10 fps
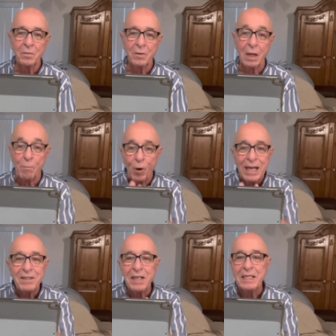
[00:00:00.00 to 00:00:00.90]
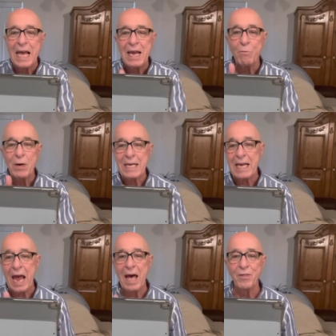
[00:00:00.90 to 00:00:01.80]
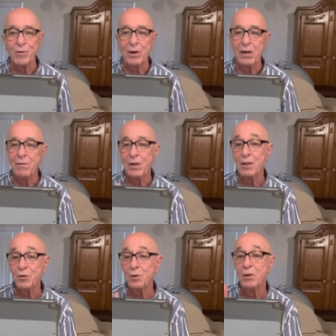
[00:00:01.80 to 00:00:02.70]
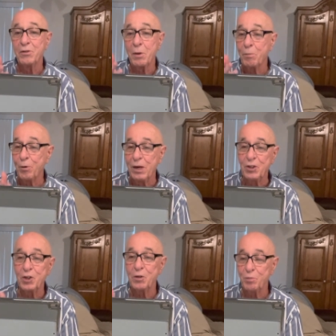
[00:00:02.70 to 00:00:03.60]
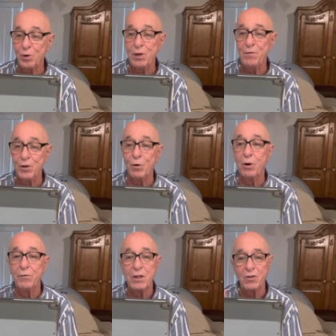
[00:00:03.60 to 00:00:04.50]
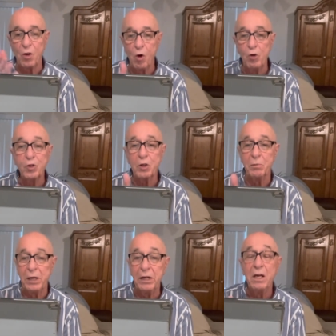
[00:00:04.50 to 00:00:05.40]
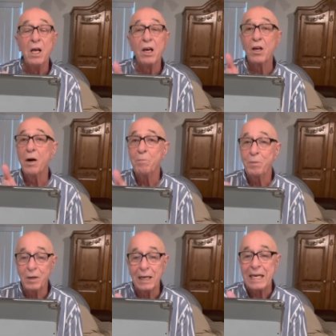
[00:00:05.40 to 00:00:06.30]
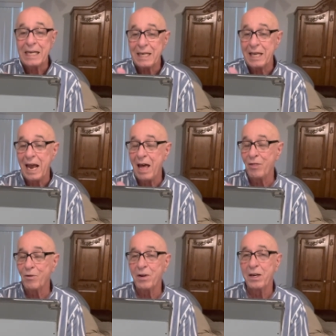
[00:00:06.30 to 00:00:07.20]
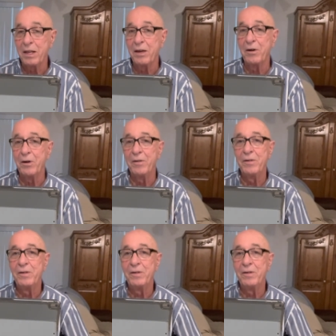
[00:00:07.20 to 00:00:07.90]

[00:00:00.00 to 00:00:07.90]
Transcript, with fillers: The present day regathering of Israel is a precious preview of this ultimate, complete gathering here.